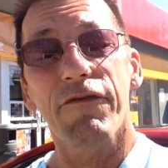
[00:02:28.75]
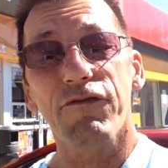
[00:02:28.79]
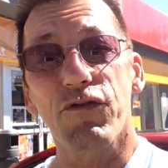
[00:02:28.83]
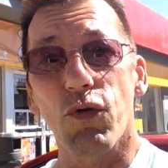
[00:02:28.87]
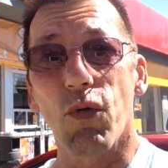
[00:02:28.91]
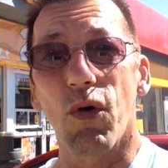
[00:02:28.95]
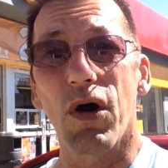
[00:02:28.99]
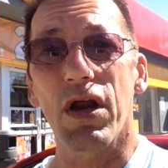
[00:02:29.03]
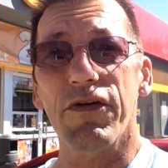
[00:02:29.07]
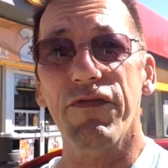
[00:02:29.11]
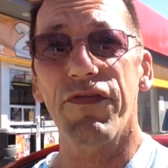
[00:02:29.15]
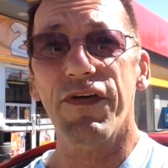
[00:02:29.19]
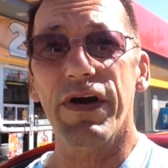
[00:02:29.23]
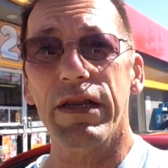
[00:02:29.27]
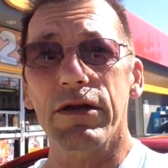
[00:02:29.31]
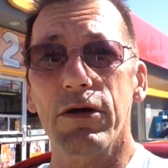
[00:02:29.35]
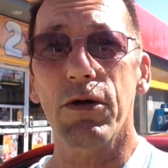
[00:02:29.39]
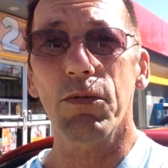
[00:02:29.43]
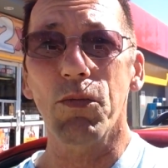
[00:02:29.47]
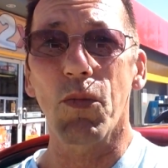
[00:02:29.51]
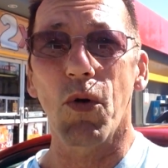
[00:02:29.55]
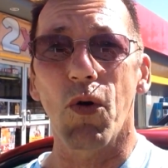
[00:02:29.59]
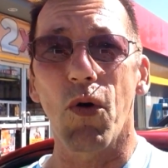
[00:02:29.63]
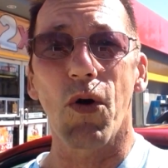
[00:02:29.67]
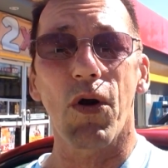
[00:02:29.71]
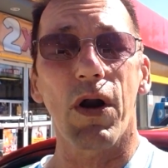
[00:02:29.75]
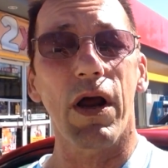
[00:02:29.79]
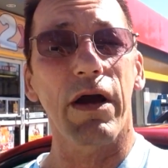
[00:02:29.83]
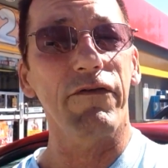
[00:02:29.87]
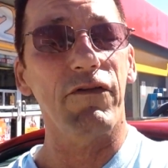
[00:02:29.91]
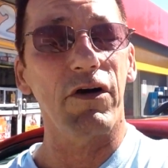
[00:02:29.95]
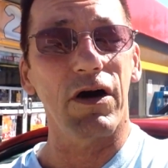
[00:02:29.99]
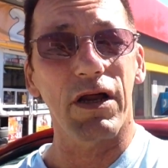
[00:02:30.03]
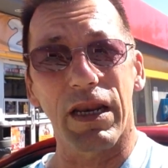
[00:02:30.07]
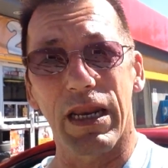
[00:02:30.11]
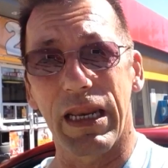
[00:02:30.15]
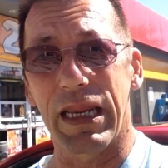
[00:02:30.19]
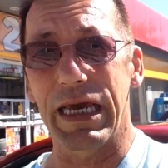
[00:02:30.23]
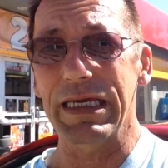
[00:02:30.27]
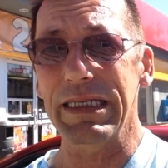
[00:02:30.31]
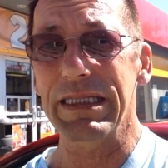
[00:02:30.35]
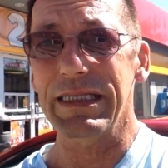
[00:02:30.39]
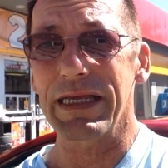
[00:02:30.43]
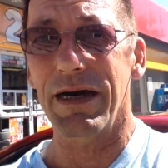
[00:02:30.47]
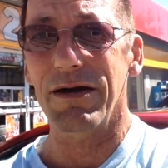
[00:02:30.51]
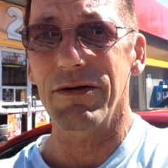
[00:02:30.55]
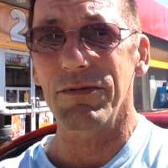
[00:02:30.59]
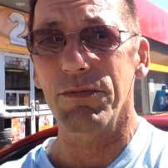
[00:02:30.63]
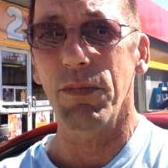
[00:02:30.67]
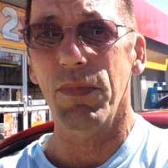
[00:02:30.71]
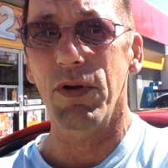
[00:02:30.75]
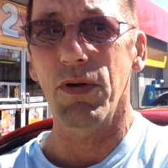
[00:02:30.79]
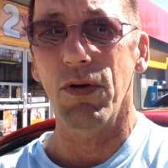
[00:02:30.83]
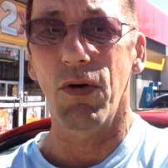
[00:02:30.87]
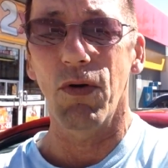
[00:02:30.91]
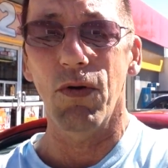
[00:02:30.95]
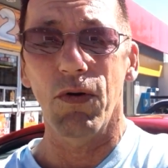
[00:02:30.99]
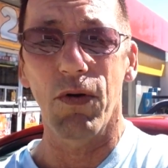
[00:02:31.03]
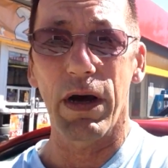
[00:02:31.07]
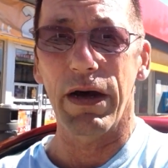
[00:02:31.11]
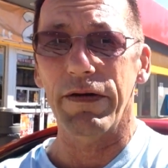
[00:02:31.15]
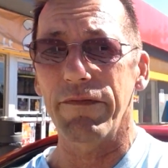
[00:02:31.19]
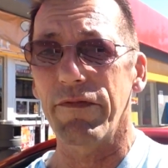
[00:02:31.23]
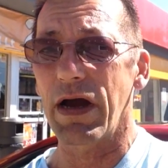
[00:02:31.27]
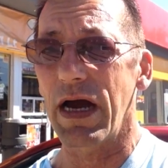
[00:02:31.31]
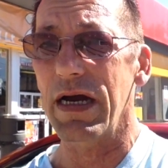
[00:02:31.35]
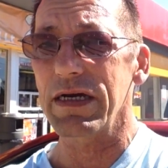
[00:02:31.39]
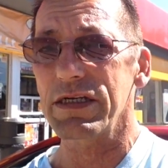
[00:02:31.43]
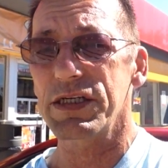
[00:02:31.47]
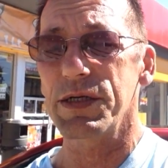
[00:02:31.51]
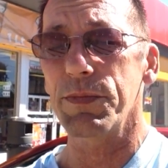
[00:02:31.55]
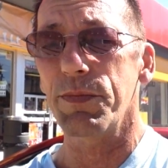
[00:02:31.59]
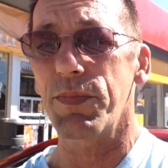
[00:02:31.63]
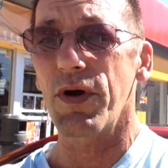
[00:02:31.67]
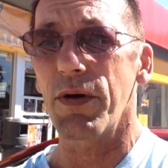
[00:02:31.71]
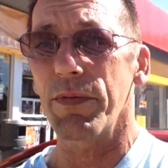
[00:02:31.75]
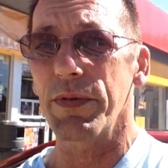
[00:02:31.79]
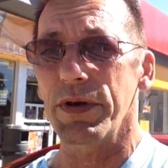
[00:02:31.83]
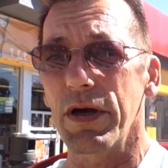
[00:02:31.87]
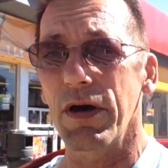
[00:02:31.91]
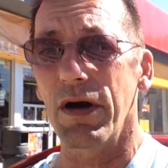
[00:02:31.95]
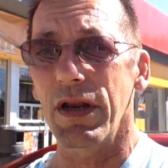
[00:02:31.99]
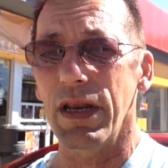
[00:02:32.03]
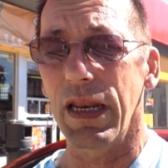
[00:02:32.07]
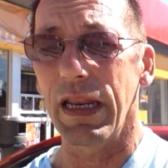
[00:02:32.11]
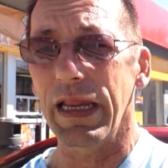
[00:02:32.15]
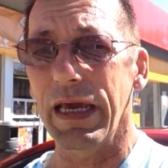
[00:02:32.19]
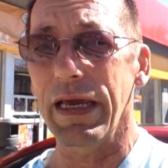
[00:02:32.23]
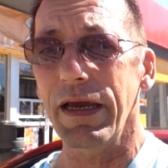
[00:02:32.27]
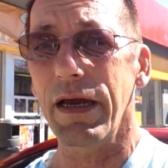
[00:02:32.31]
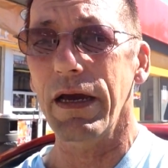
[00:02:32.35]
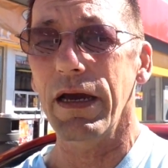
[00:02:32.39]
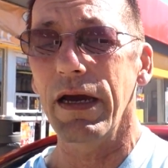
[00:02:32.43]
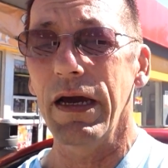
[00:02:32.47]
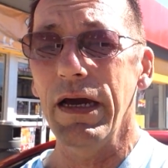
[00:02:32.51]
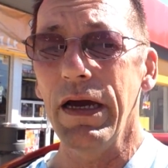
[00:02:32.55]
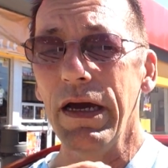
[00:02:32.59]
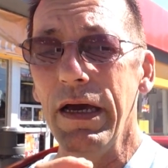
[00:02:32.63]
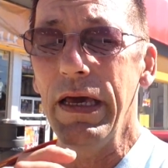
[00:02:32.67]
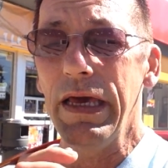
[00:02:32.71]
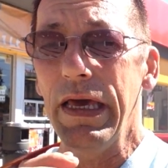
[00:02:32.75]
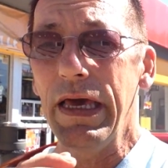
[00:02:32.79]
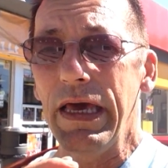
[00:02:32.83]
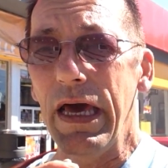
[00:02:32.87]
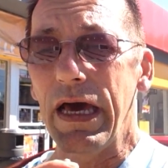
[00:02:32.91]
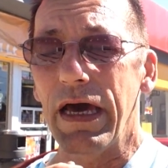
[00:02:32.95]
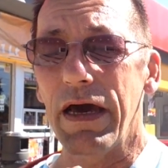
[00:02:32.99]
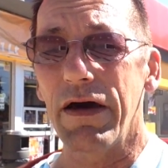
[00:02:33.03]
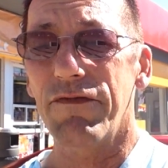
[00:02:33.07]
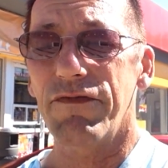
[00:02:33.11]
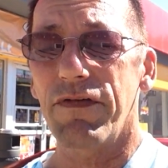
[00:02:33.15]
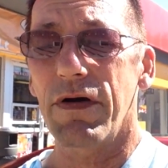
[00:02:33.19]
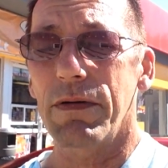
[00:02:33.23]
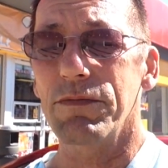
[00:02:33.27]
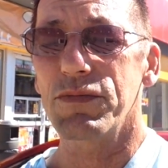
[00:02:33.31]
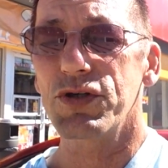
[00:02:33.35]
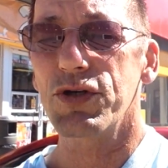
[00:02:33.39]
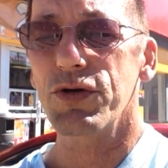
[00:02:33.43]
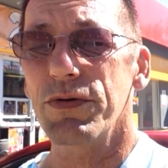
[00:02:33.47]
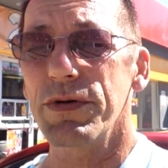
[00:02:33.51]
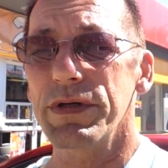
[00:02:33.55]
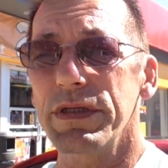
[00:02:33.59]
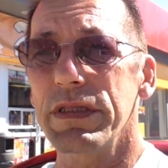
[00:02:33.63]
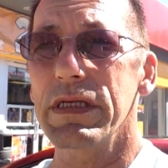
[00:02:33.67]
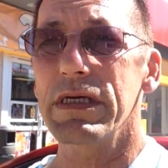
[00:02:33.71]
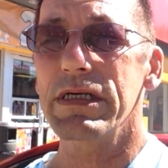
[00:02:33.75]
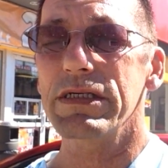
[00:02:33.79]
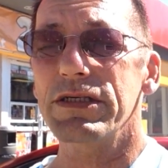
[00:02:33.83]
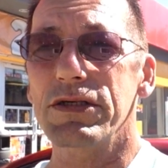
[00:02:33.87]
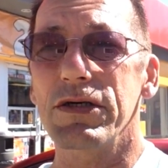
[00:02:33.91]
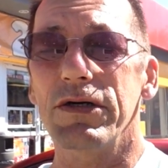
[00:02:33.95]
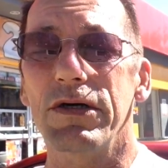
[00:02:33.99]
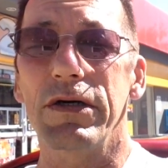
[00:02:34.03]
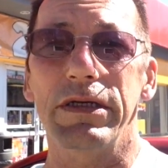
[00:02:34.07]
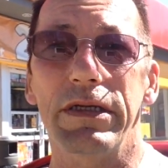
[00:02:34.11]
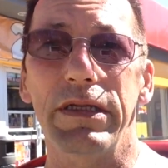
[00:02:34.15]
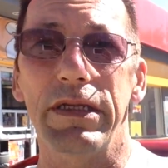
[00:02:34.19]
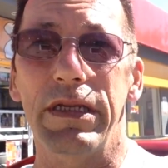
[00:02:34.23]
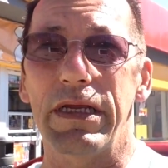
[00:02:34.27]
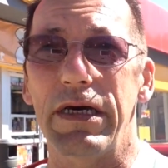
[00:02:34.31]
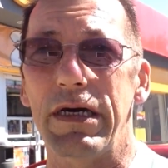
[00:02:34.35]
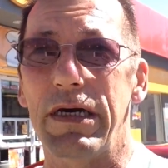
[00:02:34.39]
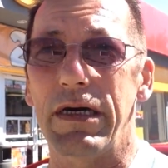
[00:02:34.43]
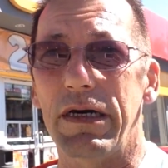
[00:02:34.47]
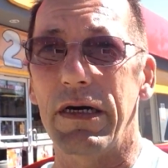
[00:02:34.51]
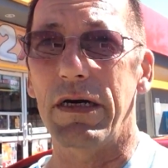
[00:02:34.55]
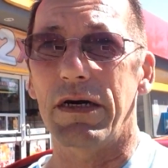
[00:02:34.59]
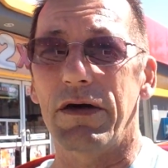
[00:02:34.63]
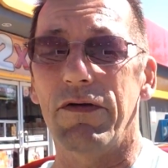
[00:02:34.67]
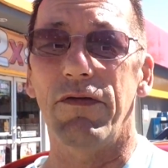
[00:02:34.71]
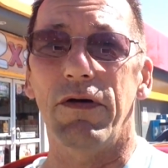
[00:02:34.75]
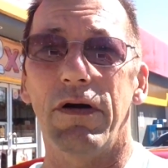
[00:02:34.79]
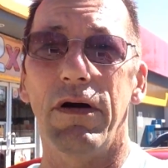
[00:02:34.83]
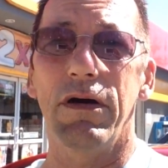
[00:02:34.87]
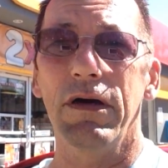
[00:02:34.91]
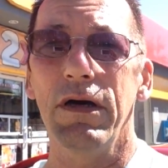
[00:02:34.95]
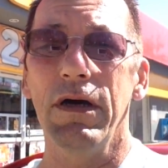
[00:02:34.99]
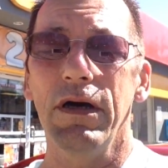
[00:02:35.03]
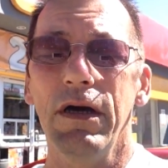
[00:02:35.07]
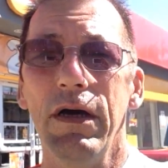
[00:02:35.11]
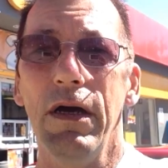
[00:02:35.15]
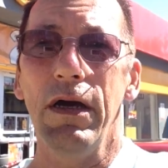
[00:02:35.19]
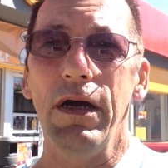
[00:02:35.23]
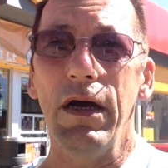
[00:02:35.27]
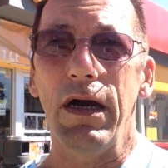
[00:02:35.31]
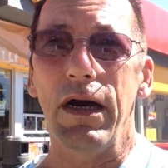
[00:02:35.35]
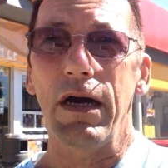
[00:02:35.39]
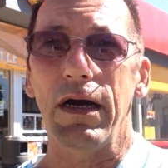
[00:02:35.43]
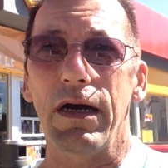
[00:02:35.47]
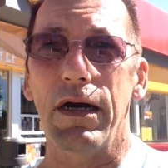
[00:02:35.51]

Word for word: If you want to find out more, I've got a link down below. I've actually probably got a link if I'm showing this on uh,